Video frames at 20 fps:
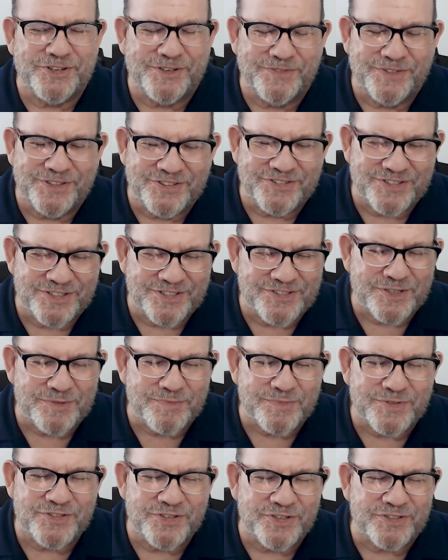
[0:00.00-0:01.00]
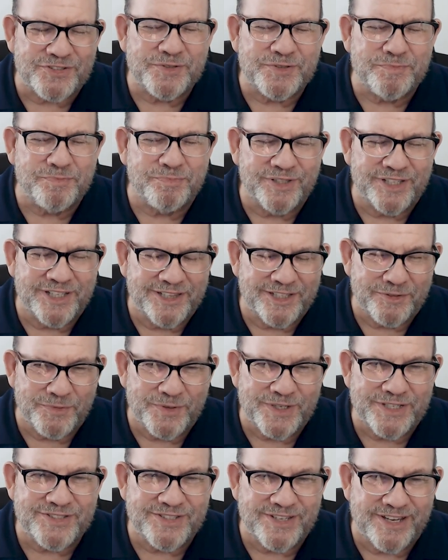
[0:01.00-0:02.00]
nervous system's just completely
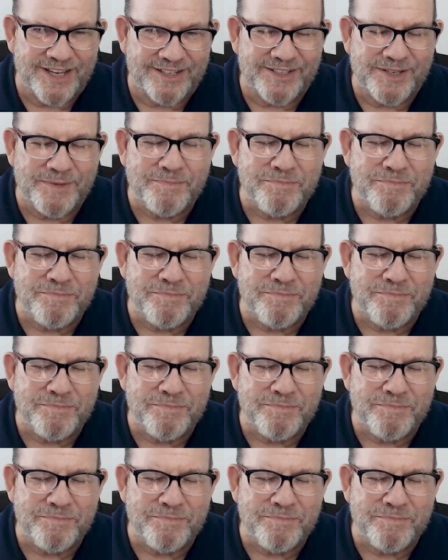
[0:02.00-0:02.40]
reset